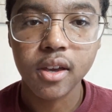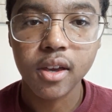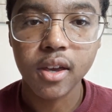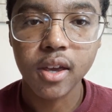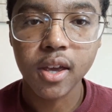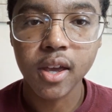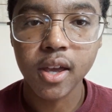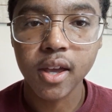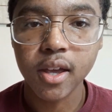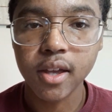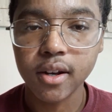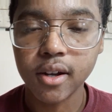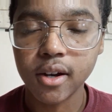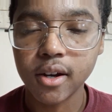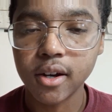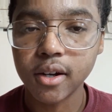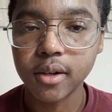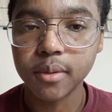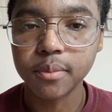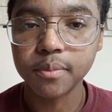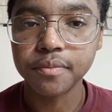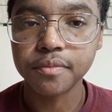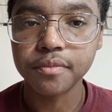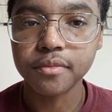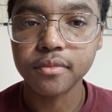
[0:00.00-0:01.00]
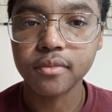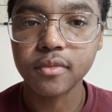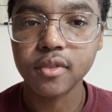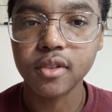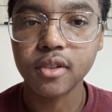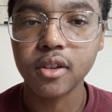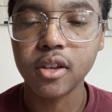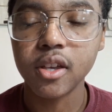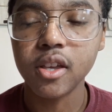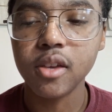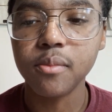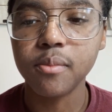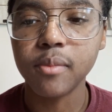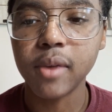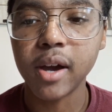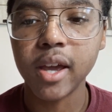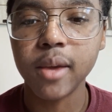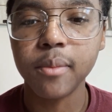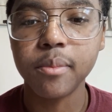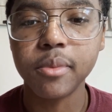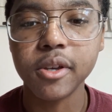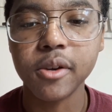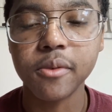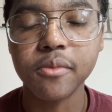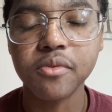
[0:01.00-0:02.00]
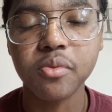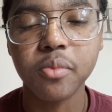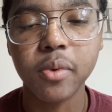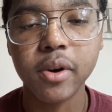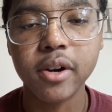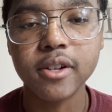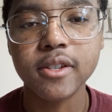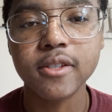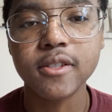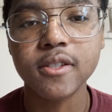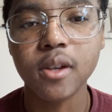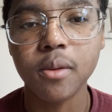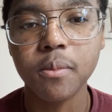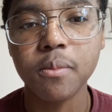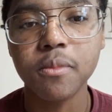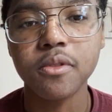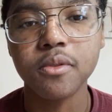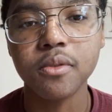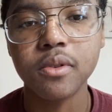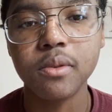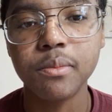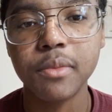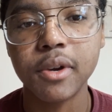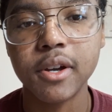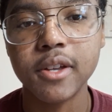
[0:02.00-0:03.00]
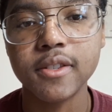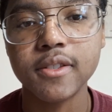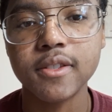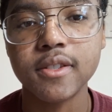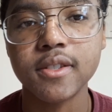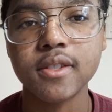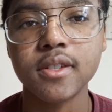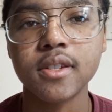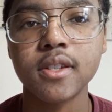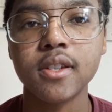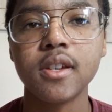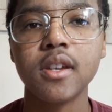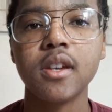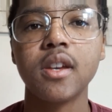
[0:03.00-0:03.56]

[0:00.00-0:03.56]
And he might be able to wear some 3 months.